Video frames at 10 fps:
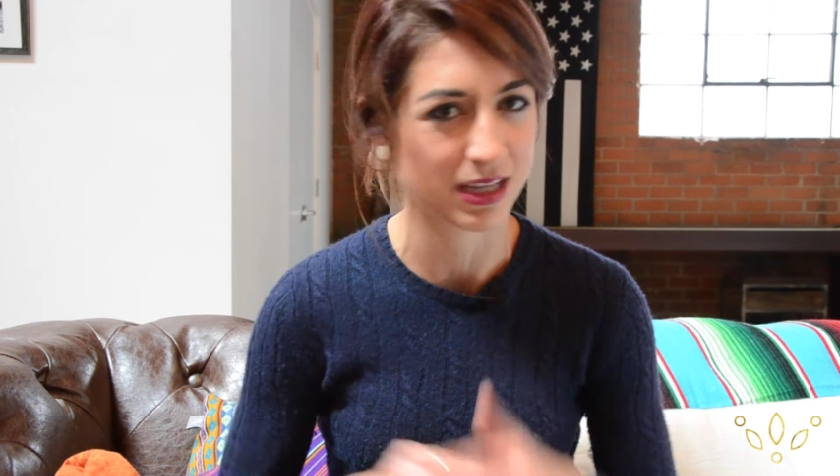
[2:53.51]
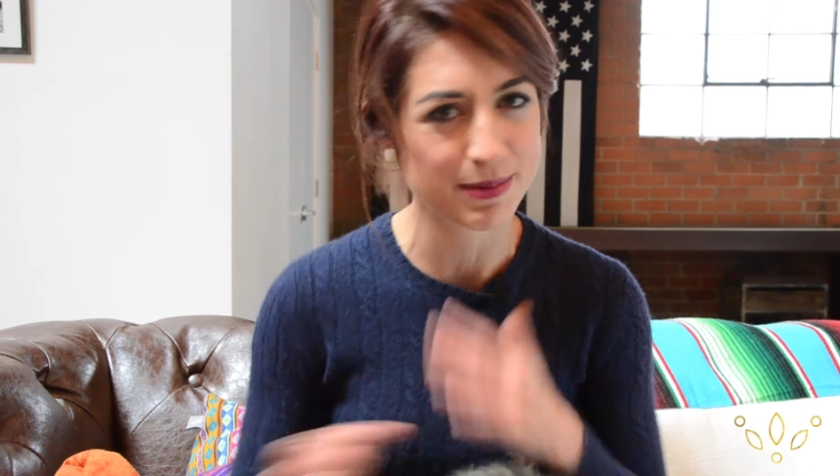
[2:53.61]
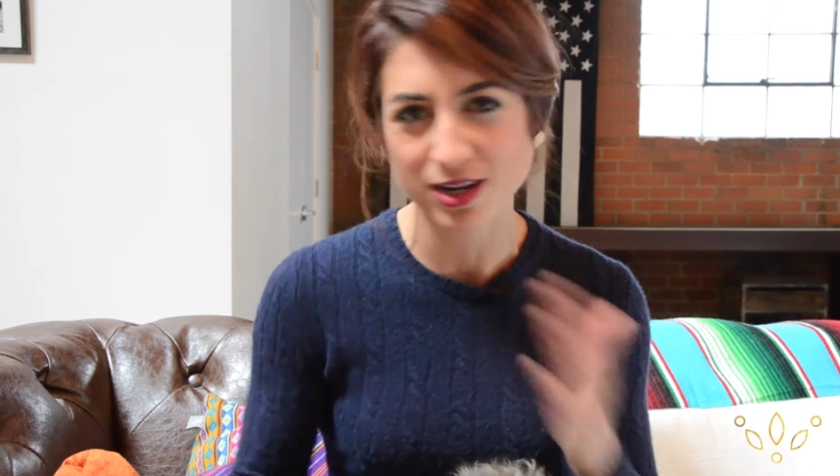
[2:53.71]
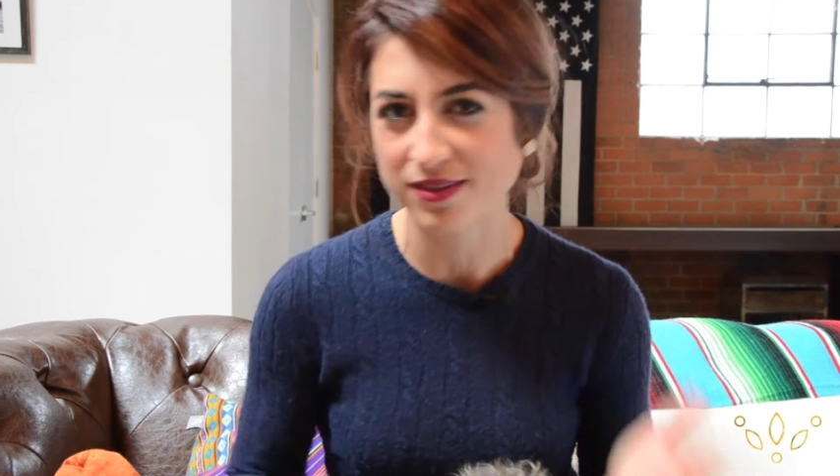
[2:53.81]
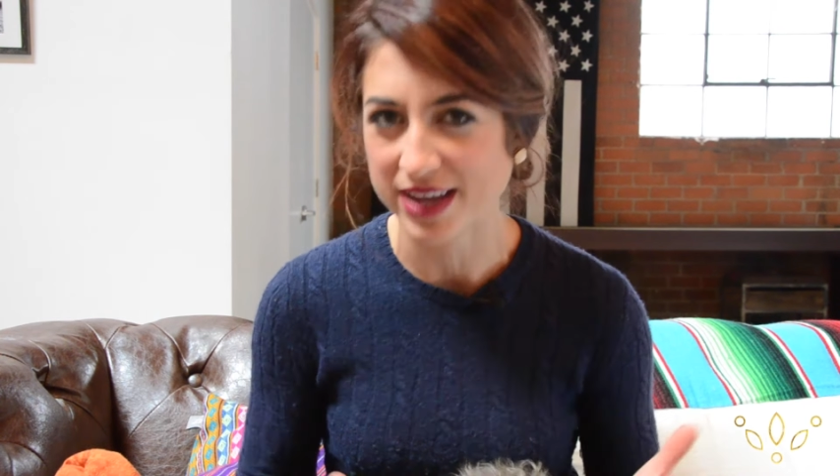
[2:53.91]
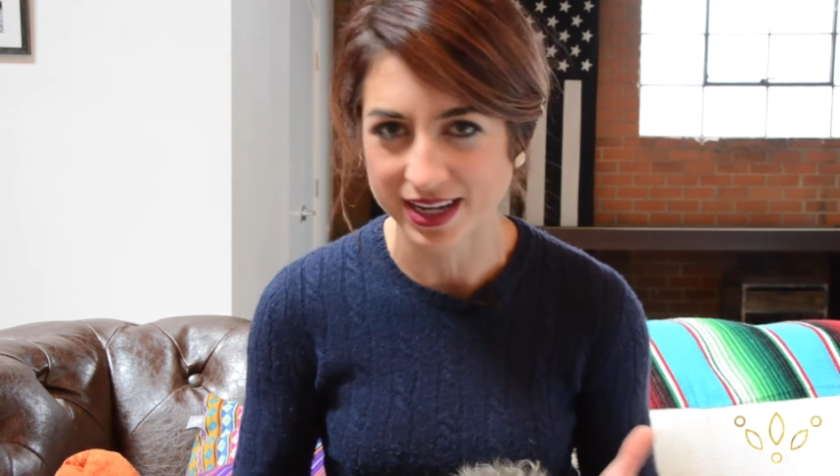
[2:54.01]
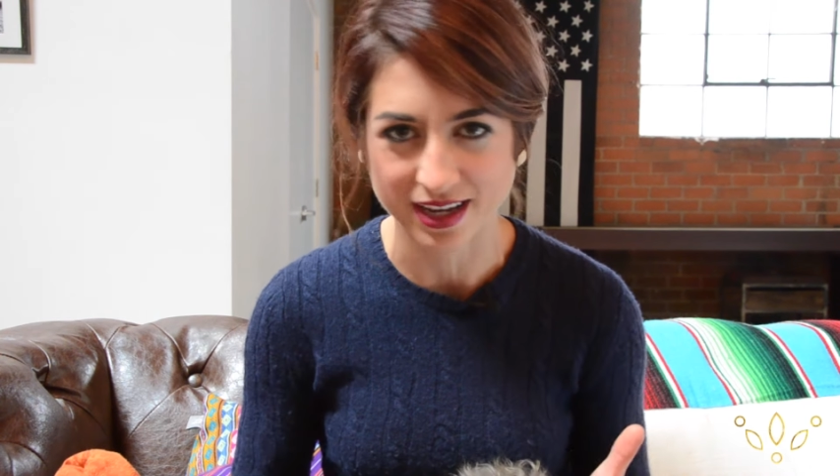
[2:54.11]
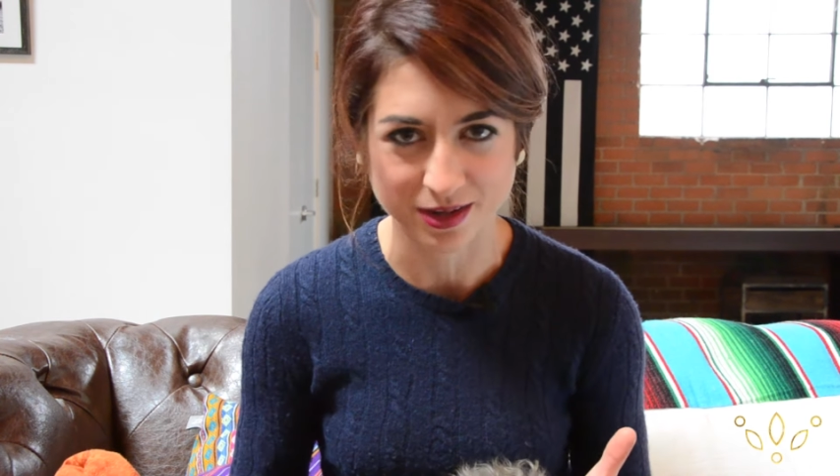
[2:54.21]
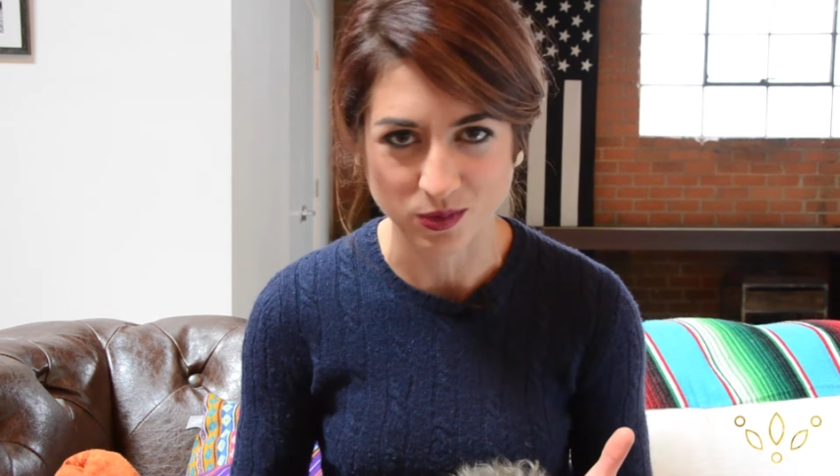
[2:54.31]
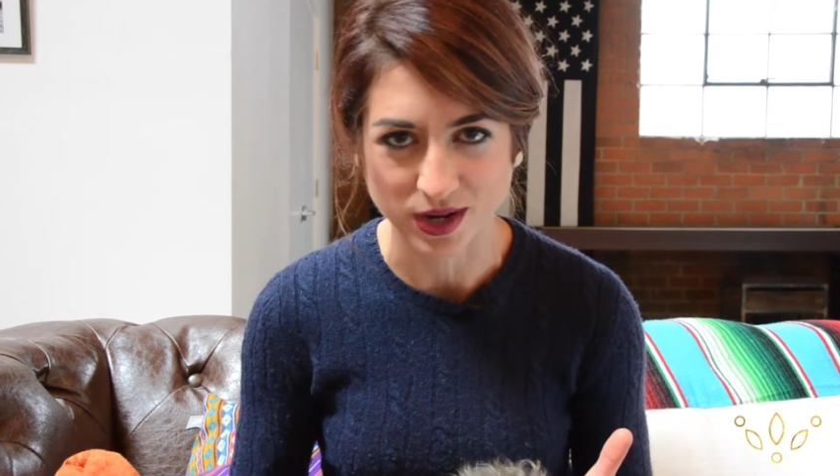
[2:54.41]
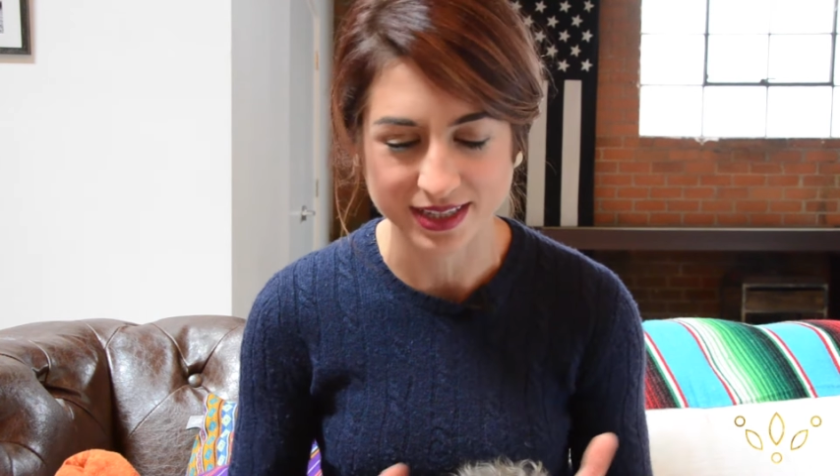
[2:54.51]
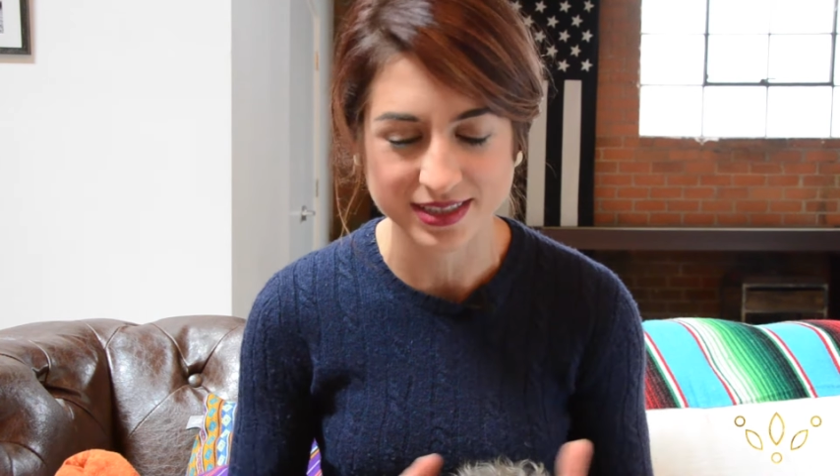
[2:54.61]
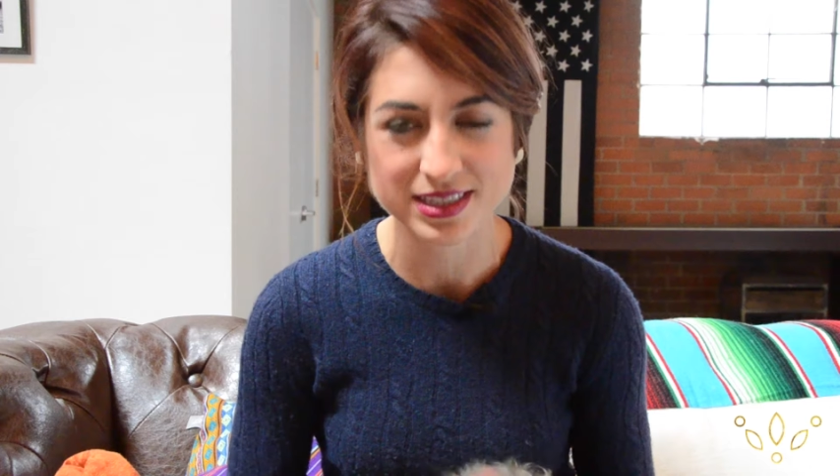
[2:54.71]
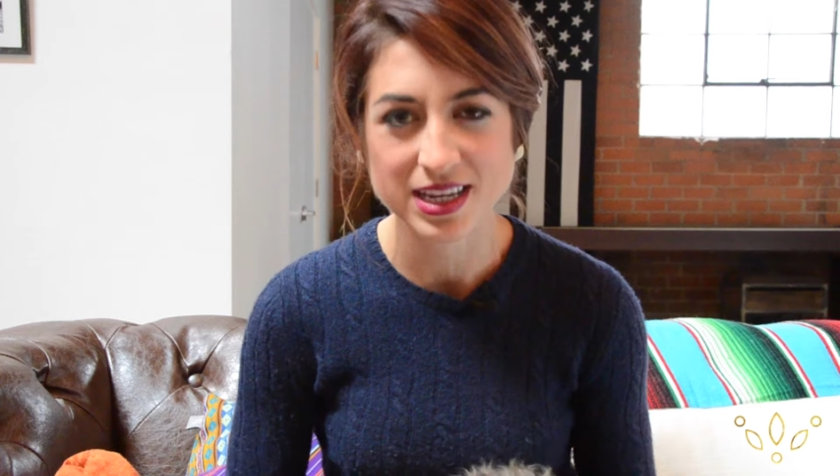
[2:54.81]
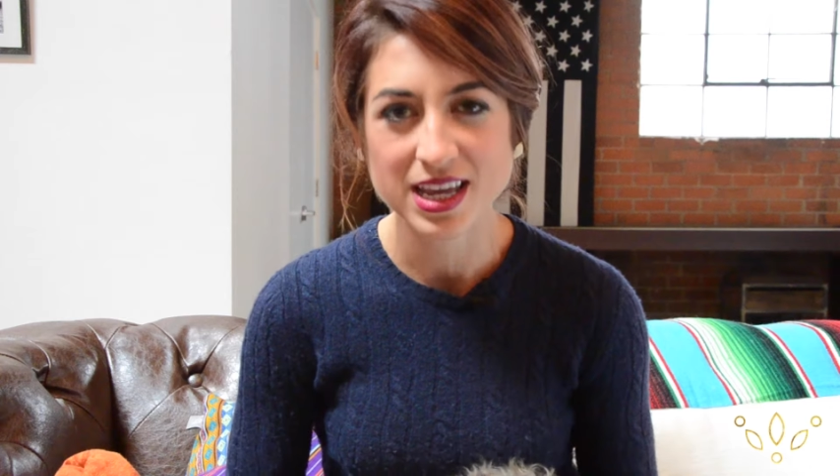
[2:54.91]
let me know if any other
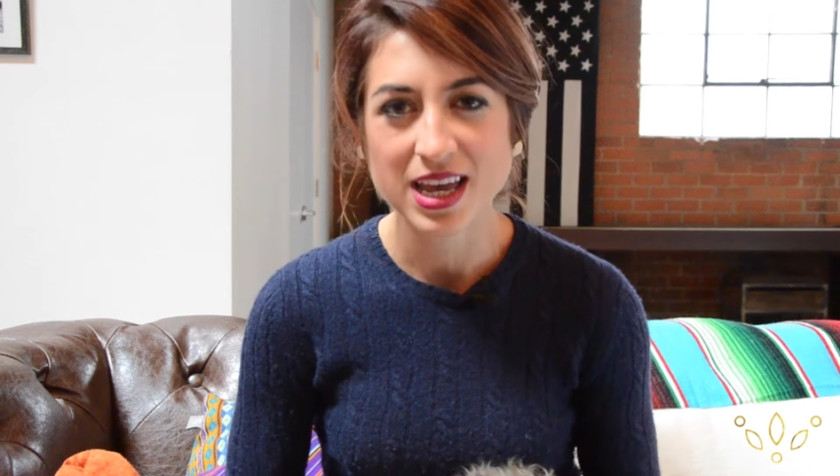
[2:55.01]
ones.